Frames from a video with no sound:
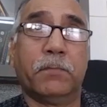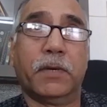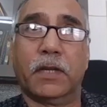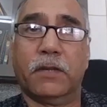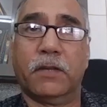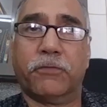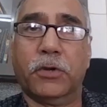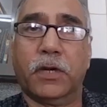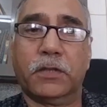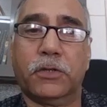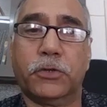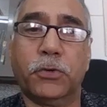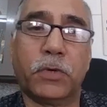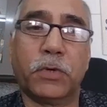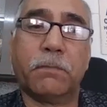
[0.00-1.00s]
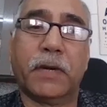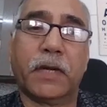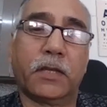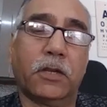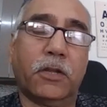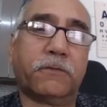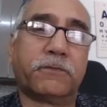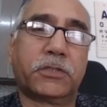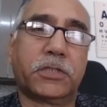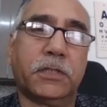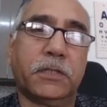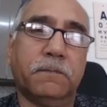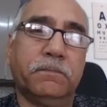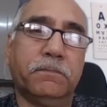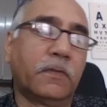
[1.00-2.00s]
But if you are the duty medical
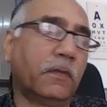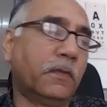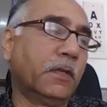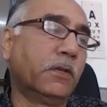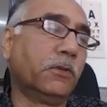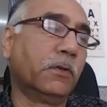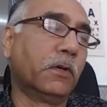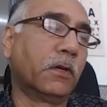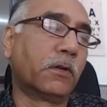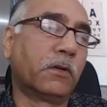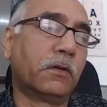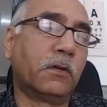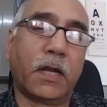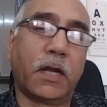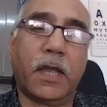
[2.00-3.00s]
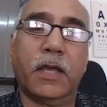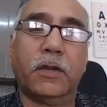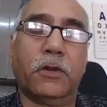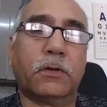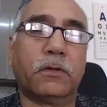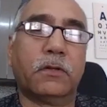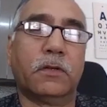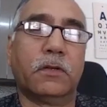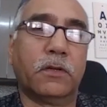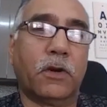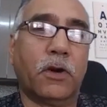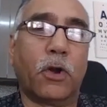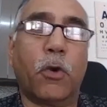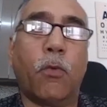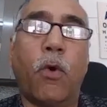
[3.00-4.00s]
officer, then you are again on
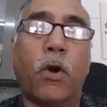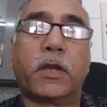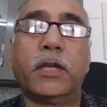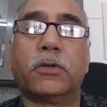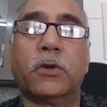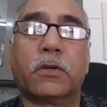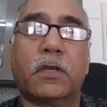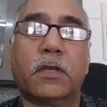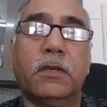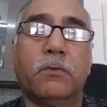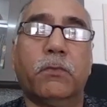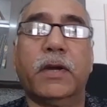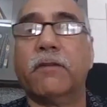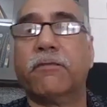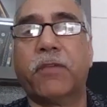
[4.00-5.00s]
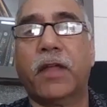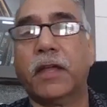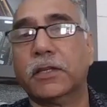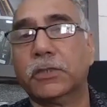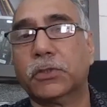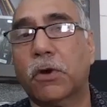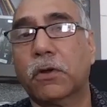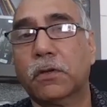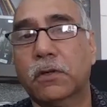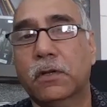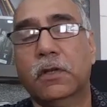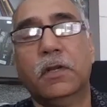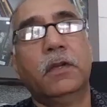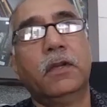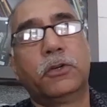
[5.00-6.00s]
a walkie-talkie while flying is
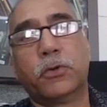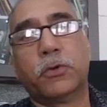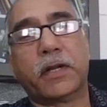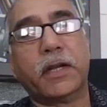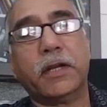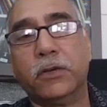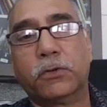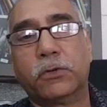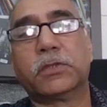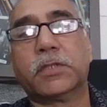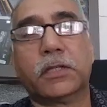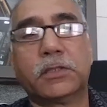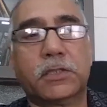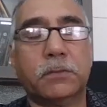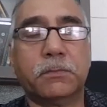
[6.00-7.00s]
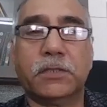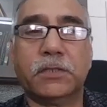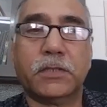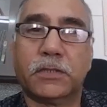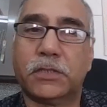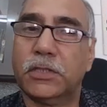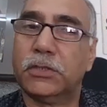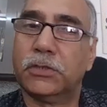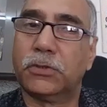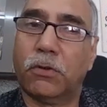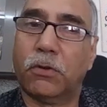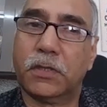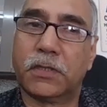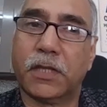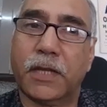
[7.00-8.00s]
on to attend to such emergencies
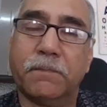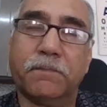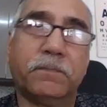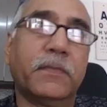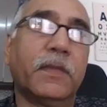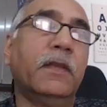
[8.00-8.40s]
all the time.